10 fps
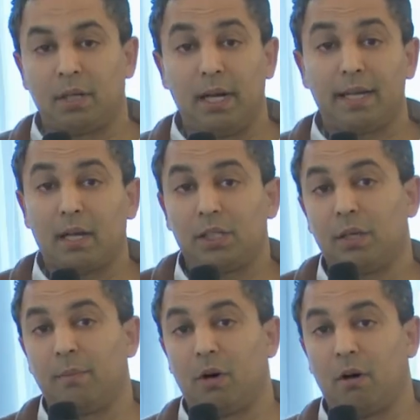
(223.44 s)
an early
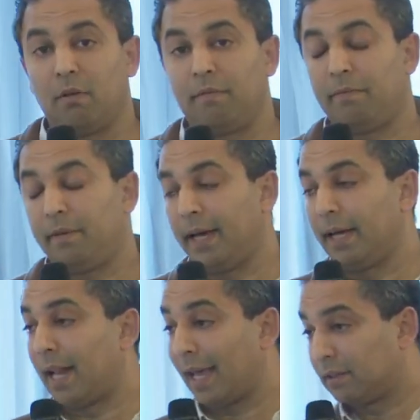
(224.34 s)
customer of,
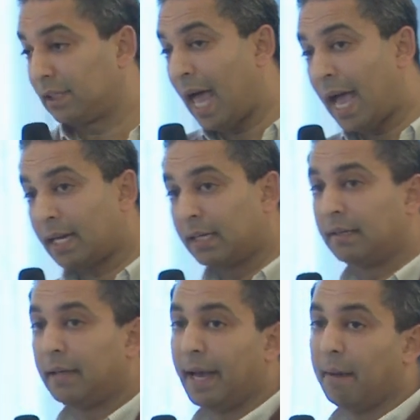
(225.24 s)
like Slack.
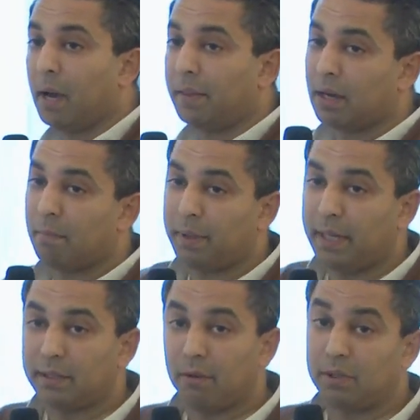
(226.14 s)
Other
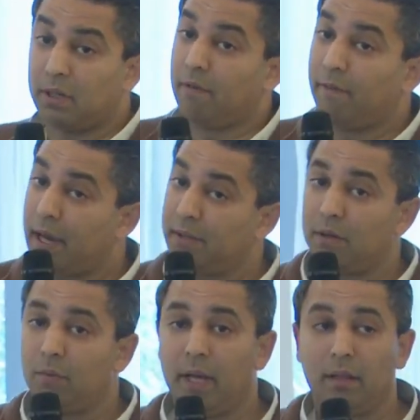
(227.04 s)
companies I was an
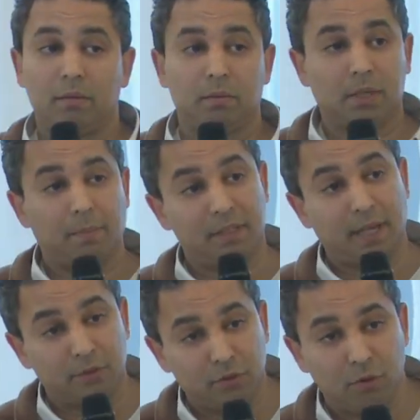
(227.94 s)
advisor with, companies
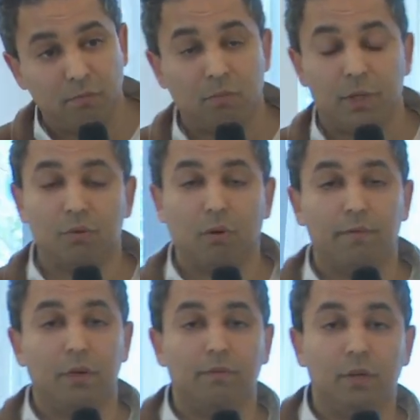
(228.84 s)
like Zoom, which all
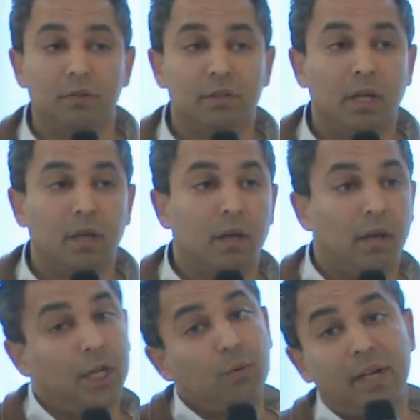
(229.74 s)
of you have used.
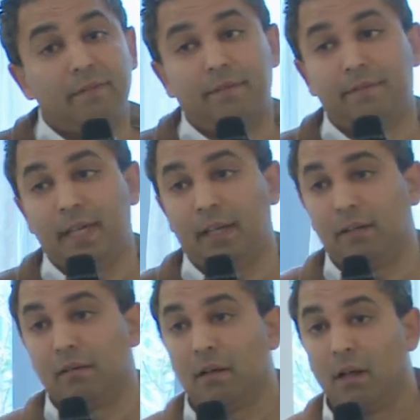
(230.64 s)
In
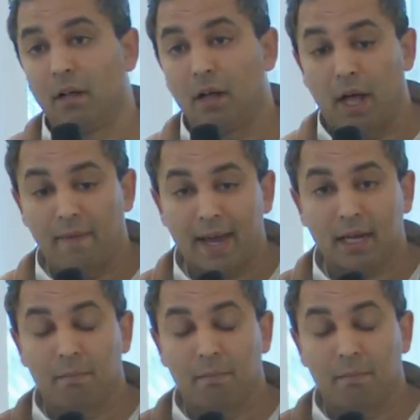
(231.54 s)
2015, that